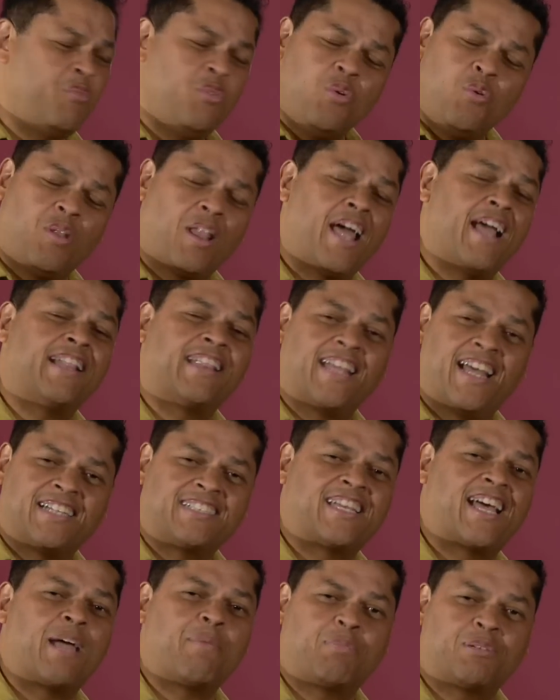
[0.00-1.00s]
If you like
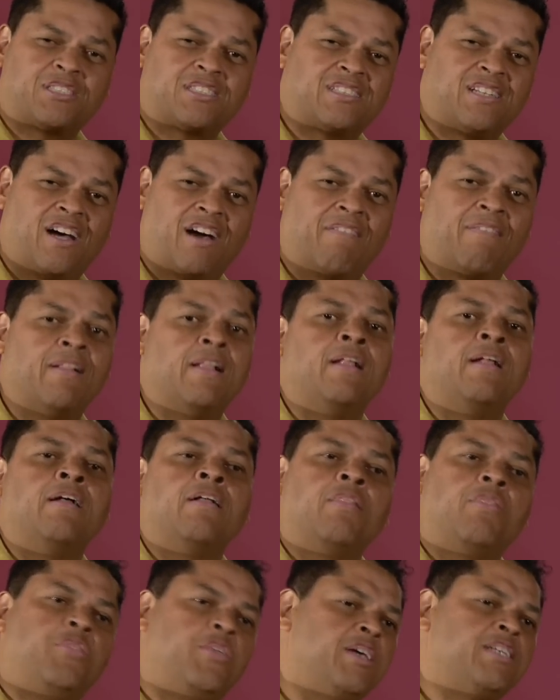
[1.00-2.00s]
that type of stuff,
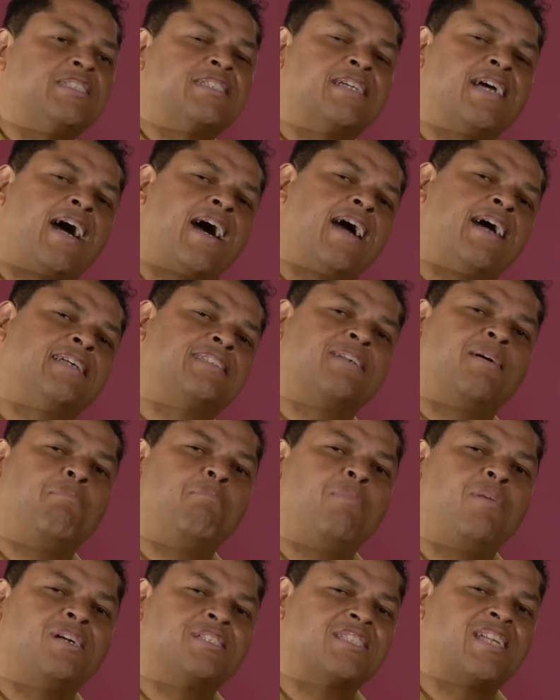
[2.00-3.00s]
this guy is a
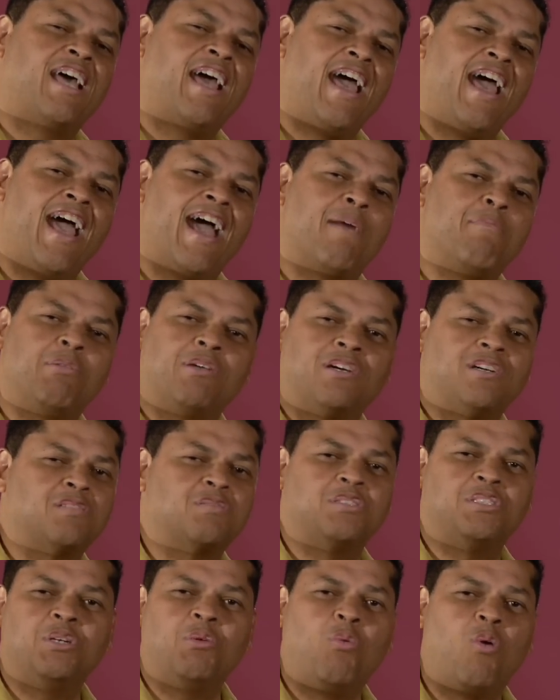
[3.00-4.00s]
must-have because
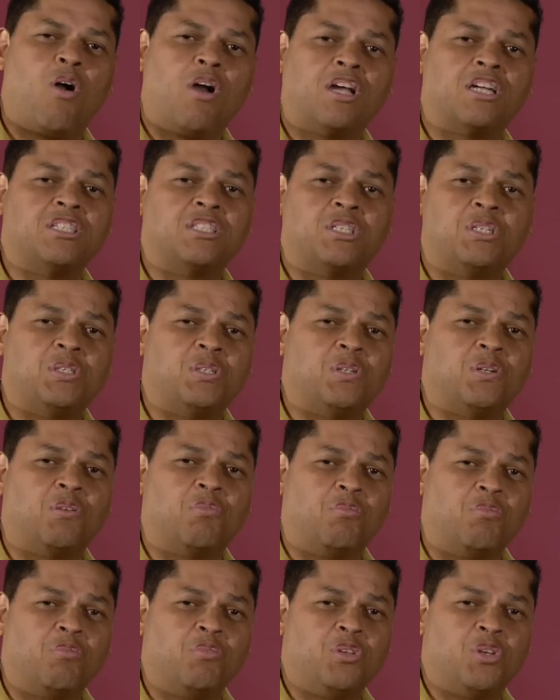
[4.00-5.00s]
when you walk into
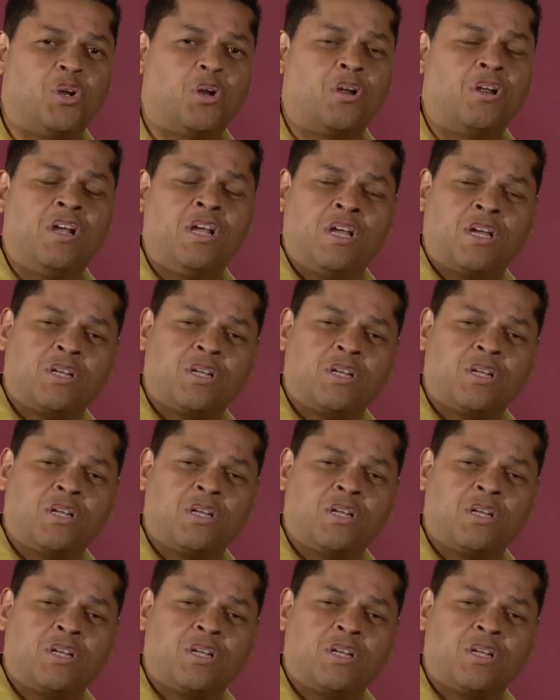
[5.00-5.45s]
your your